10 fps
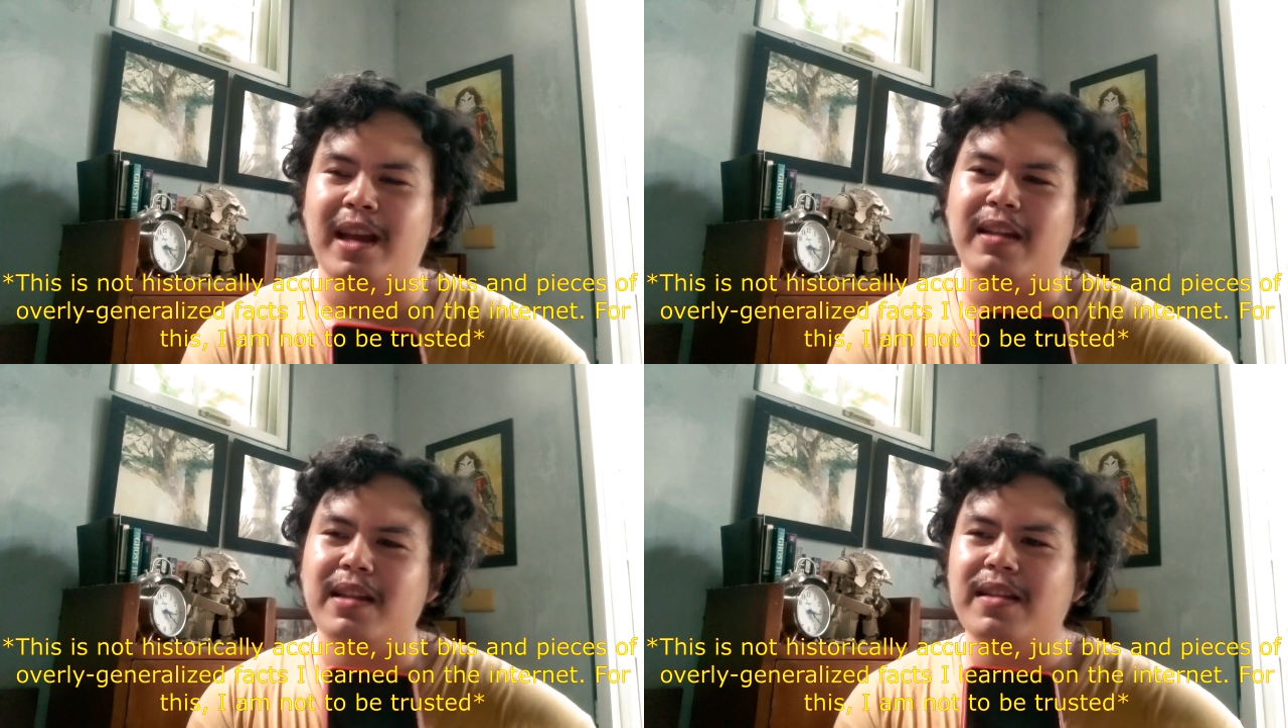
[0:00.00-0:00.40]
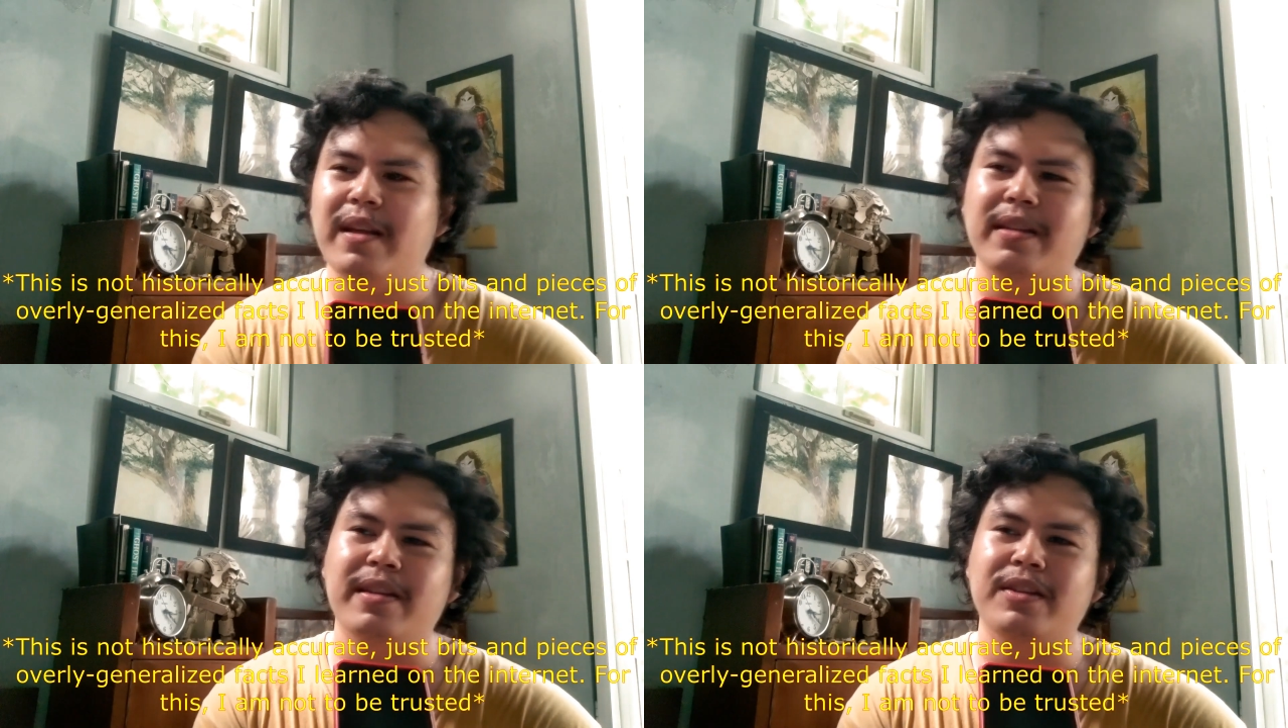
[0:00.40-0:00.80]
And in
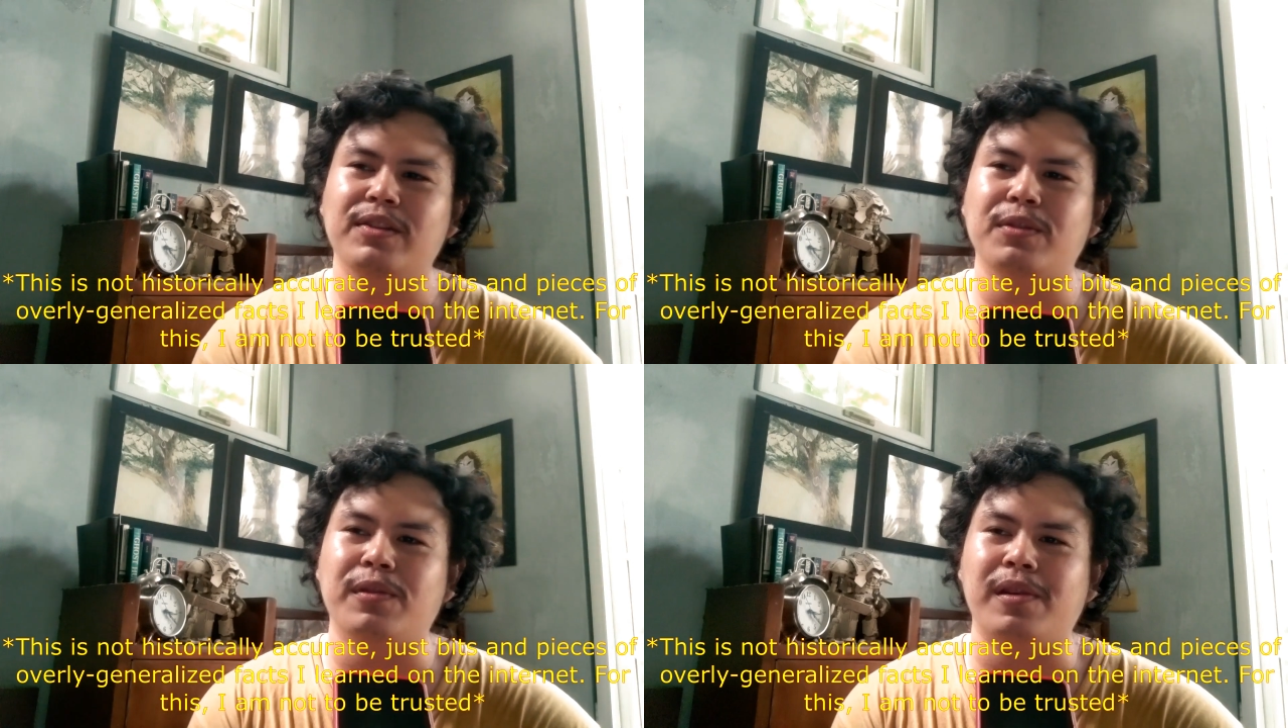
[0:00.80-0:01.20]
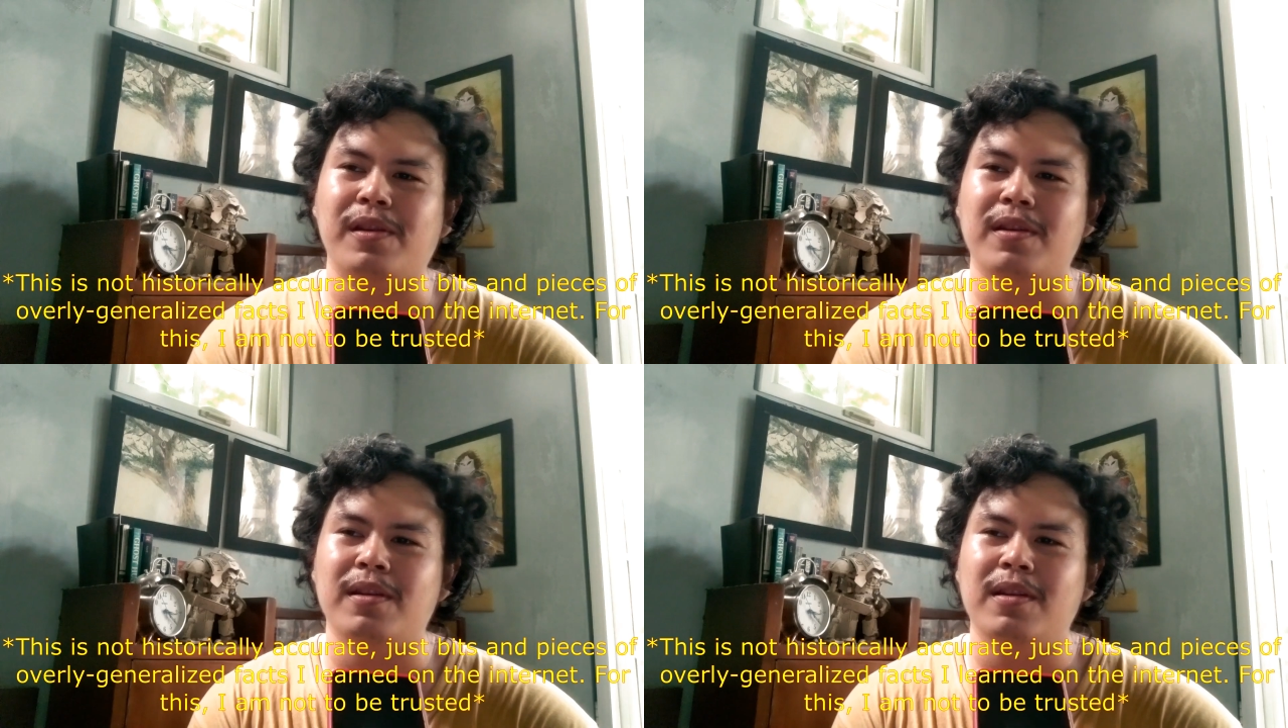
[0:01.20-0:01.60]
that
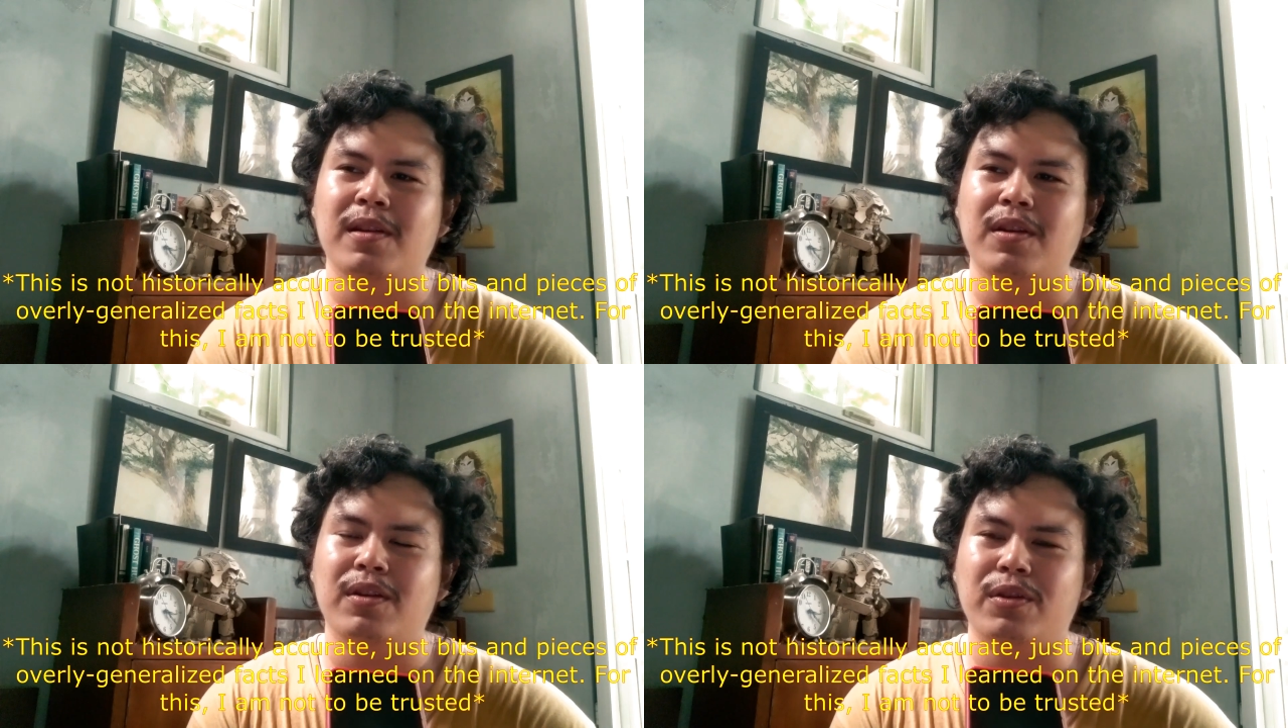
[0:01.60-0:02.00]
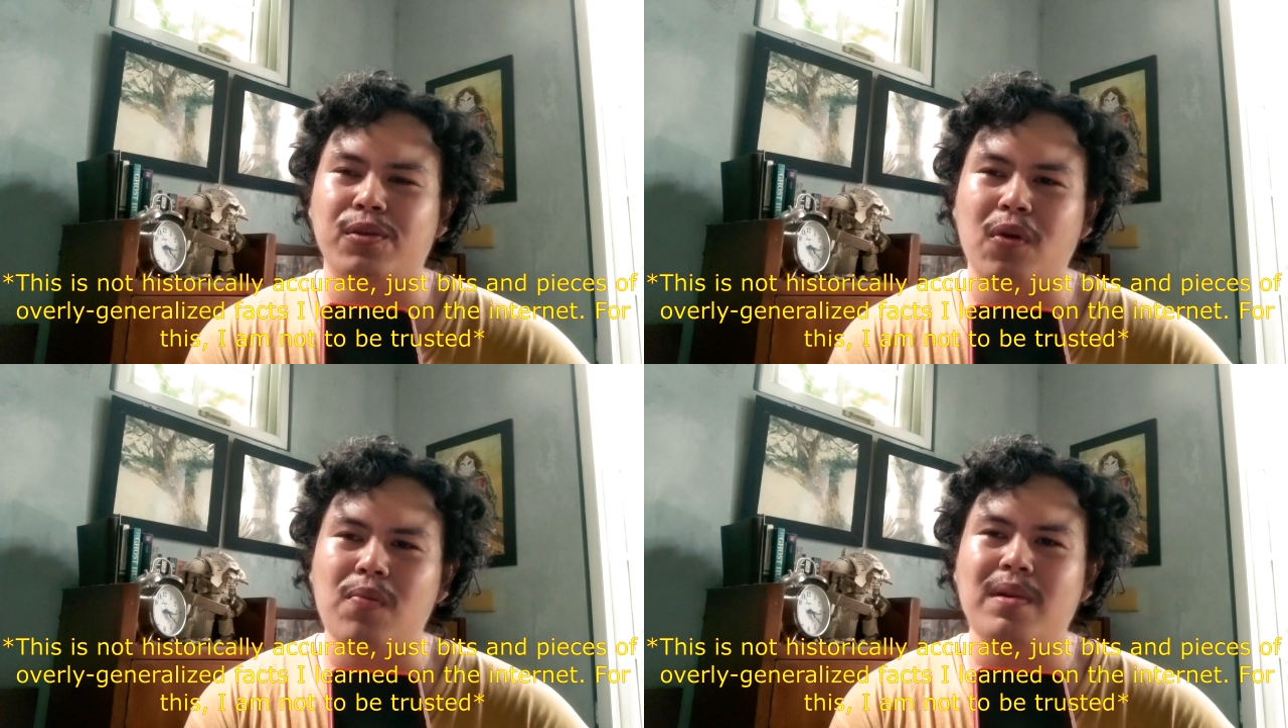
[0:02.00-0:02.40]
history, the
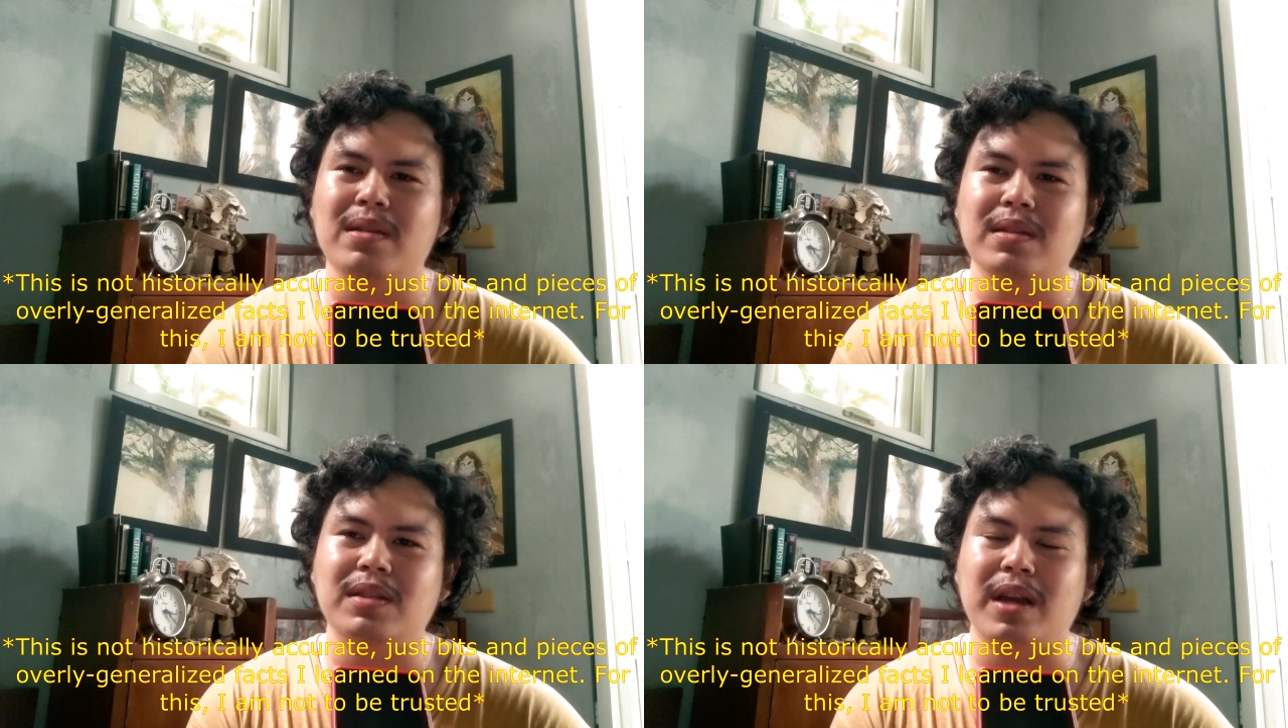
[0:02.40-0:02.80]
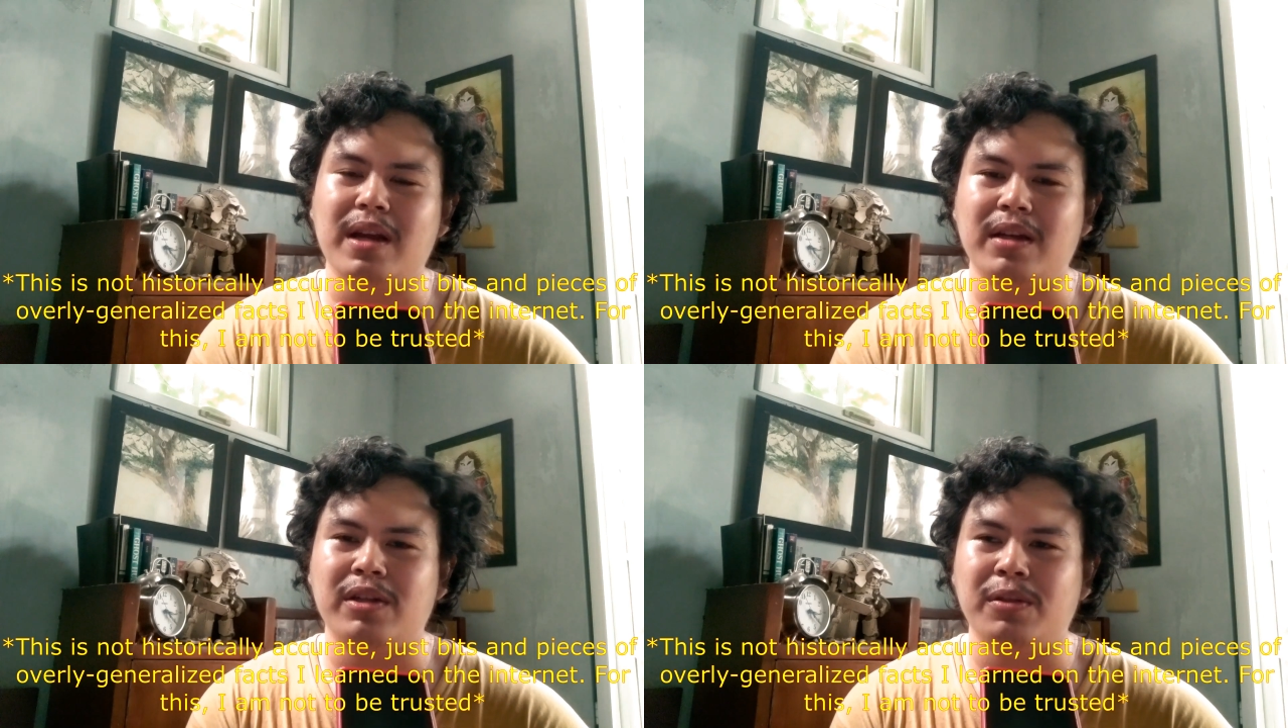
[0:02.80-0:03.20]
Romans
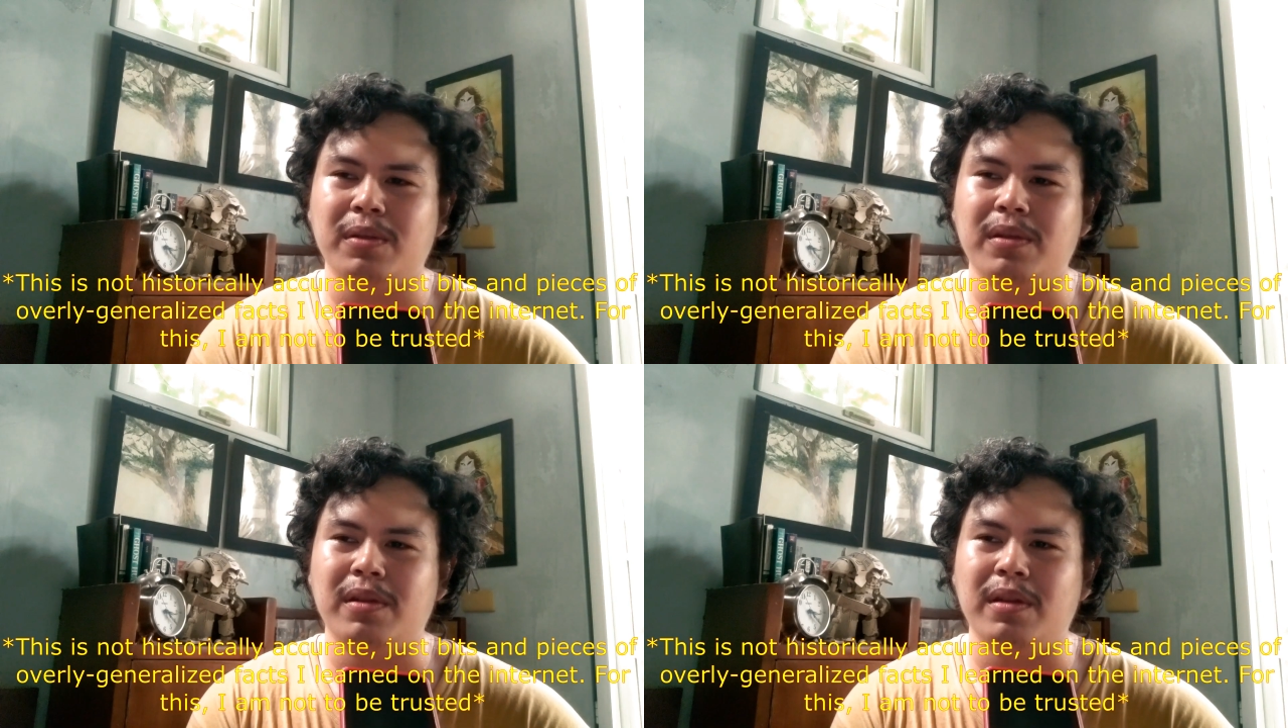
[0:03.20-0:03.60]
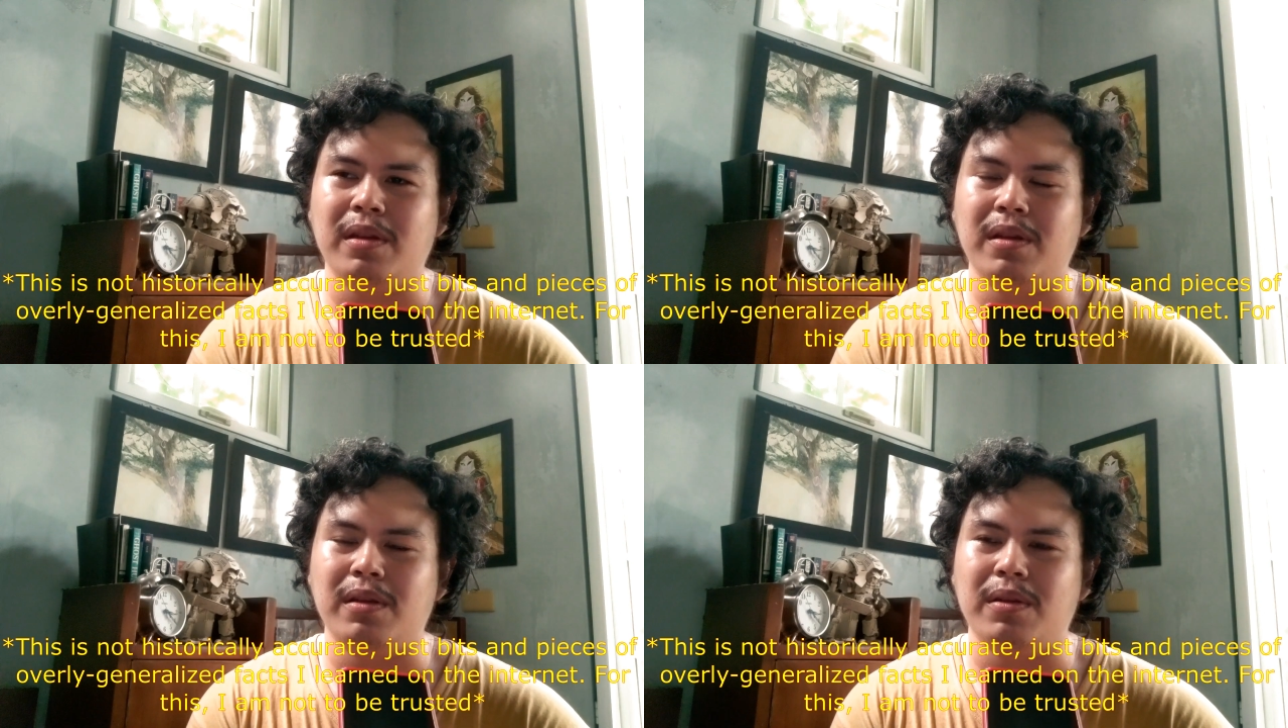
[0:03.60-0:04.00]

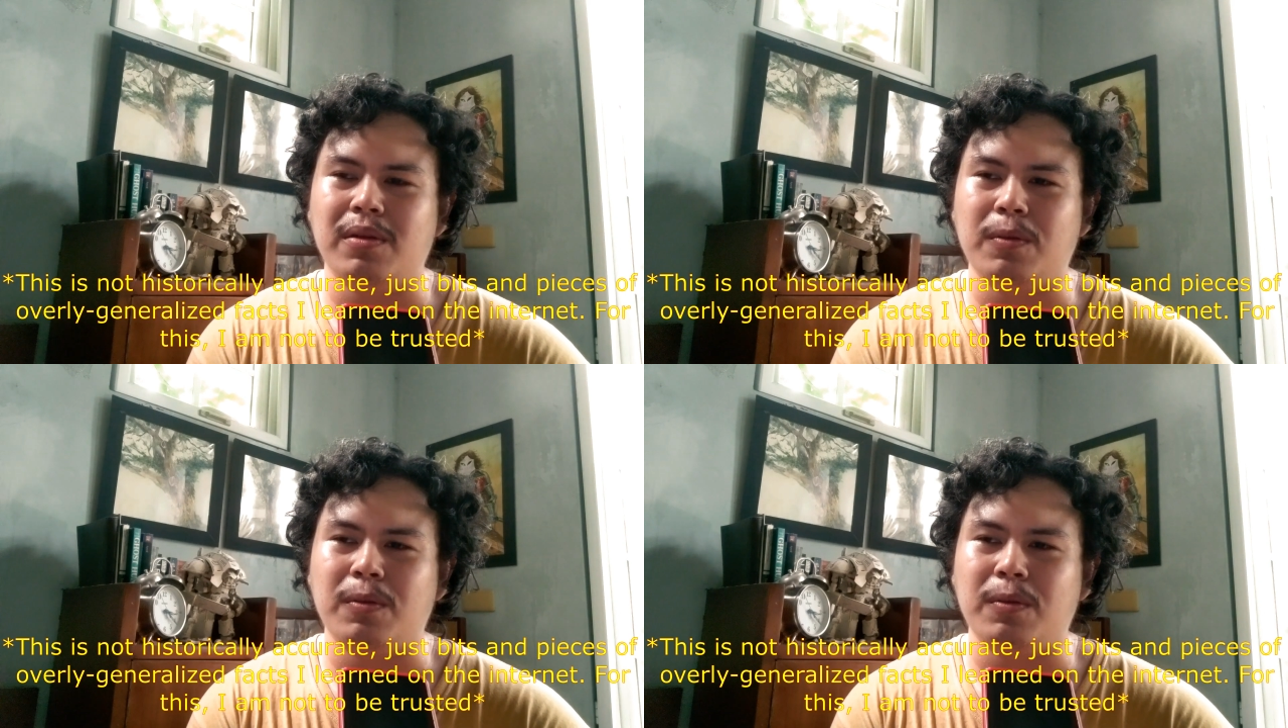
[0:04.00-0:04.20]
actually,